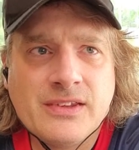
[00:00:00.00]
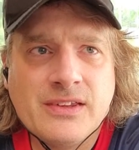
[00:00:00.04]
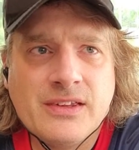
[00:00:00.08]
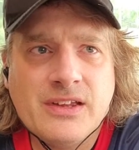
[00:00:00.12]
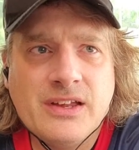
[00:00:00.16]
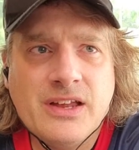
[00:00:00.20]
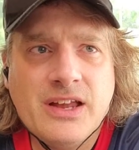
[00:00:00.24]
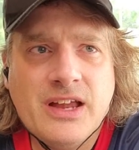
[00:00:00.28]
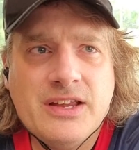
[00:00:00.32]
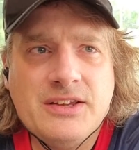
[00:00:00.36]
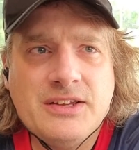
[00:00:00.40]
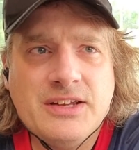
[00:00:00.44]

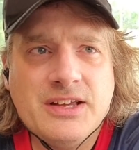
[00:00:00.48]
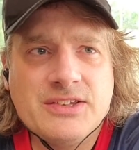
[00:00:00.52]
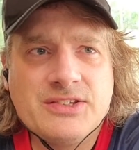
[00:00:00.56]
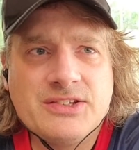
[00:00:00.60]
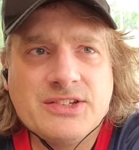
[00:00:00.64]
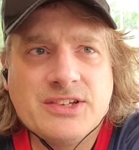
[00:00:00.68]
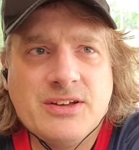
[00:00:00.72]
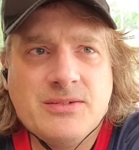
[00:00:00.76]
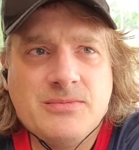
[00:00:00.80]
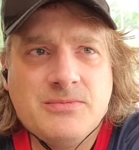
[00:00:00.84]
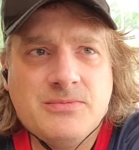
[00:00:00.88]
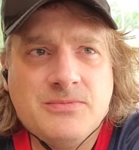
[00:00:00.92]
And yet
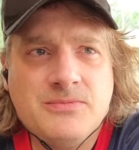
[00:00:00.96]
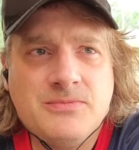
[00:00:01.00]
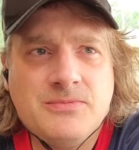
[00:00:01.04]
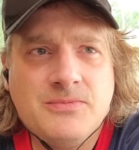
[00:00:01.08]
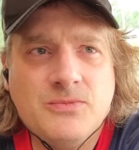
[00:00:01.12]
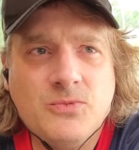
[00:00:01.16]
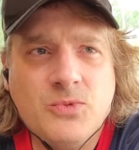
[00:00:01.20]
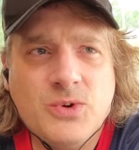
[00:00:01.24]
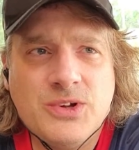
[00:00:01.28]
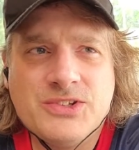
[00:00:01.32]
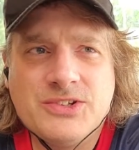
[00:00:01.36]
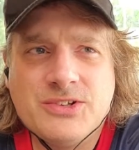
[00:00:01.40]

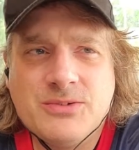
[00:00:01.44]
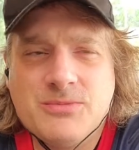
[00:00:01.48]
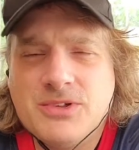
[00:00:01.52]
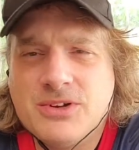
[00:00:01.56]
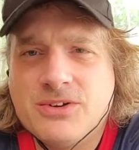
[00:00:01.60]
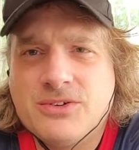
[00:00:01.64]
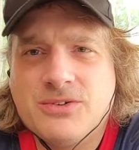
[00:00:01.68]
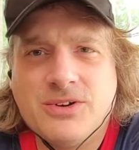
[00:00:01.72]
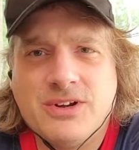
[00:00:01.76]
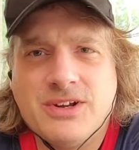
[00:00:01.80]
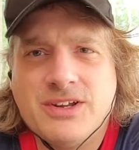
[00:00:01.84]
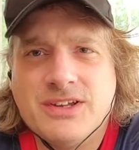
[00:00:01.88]
what some of the
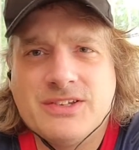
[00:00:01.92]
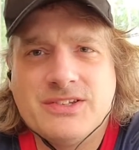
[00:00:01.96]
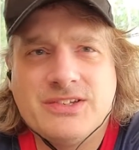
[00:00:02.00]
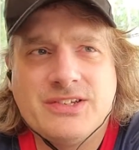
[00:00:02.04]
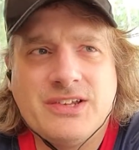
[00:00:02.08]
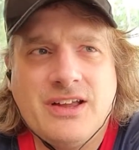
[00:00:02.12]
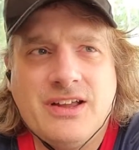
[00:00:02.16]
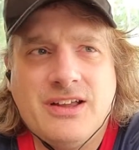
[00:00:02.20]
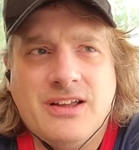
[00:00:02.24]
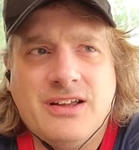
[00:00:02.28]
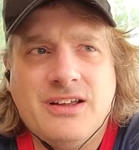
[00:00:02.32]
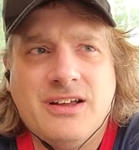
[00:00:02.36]
critics
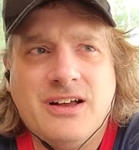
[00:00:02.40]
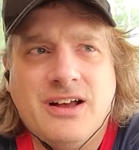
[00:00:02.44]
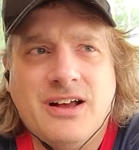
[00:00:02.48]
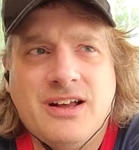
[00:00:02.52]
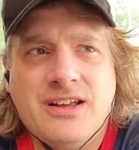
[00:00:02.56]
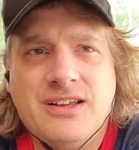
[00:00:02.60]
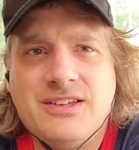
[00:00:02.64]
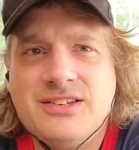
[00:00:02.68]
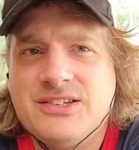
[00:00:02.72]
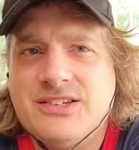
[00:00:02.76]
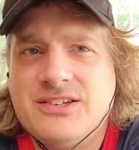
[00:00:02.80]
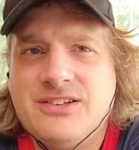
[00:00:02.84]
say,
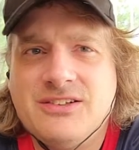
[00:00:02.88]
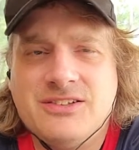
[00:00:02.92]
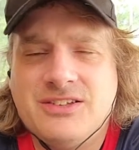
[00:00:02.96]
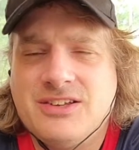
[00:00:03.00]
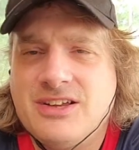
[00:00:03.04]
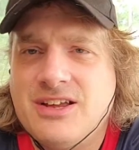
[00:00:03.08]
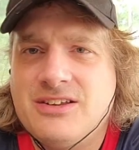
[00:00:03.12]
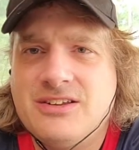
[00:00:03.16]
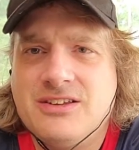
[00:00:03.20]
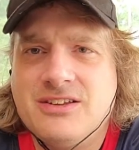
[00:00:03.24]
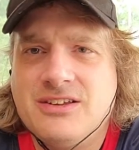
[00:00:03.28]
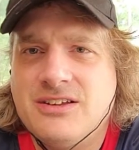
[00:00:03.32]
I still
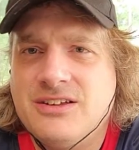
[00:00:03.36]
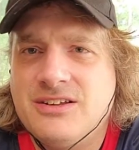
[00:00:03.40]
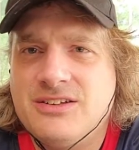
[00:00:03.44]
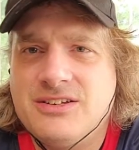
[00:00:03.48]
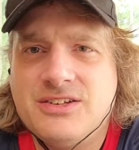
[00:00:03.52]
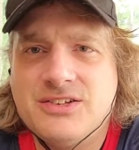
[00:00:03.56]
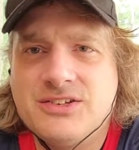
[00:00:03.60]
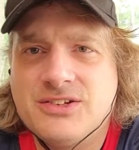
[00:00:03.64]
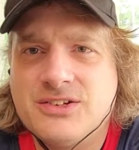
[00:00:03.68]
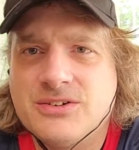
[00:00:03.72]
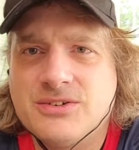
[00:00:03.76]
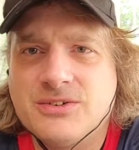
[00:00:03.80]
tend to
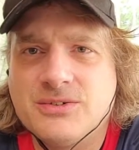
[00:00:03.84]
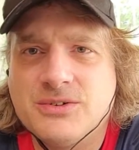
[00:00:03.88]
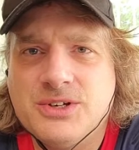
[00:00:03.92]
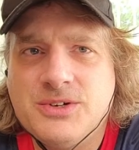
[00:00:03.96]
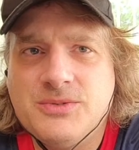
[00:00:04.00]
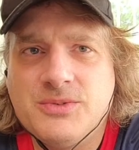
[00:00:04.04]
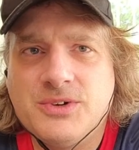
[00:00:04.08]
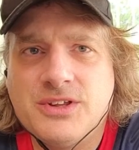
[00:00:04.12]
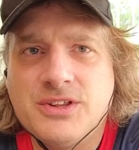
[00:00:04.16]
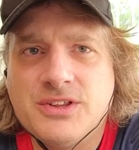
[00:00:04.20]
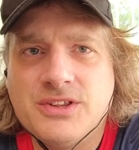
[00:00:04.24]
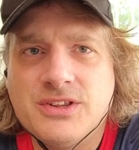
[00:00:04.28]
disagree
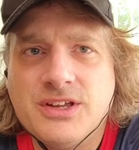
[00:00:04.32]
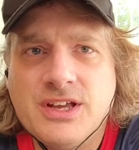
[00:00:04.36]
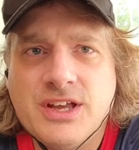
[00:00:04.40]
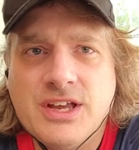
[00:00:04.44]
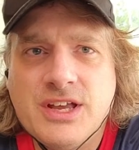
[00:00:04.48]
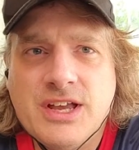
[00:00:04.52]
with.